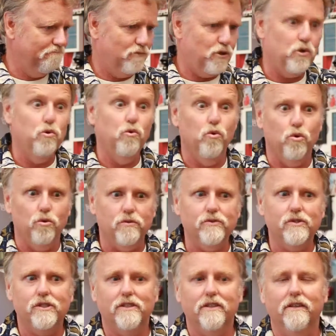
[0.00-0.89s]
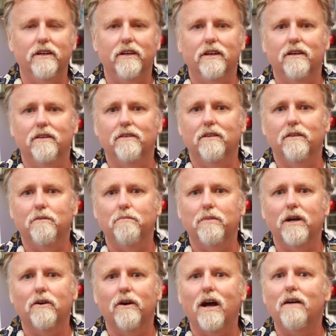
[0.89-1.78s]
tools, the
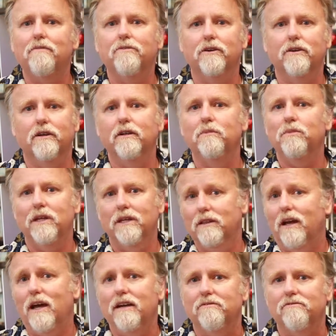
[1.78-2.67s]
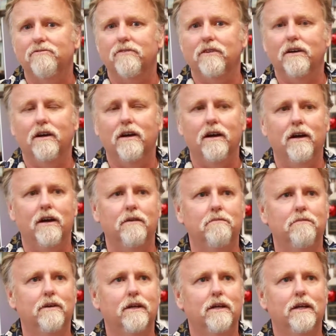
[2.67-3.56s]
better off they're going to be in life.
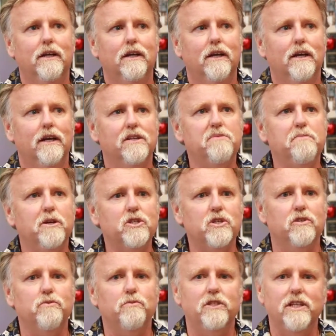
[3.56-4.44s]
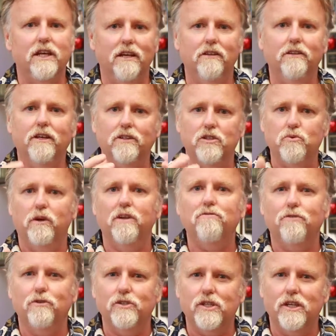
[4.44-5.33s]
Especially as we take a look at
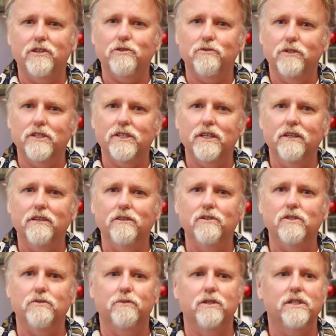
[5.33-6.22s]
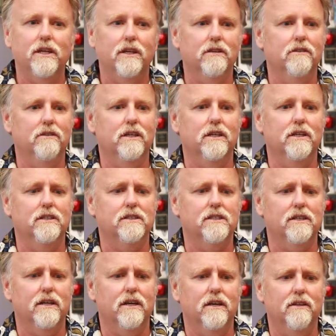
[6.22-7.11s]
21st century skills and we take a look
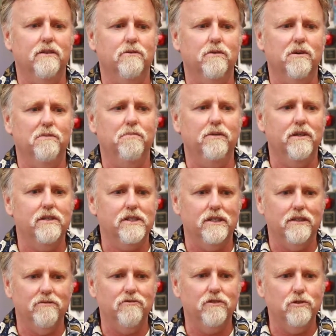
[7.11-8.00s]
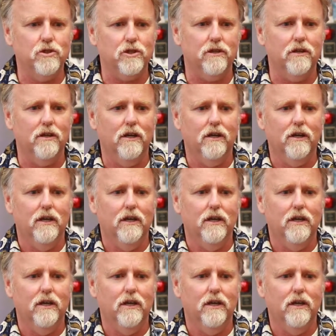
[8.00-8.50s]
at the workplace in the future,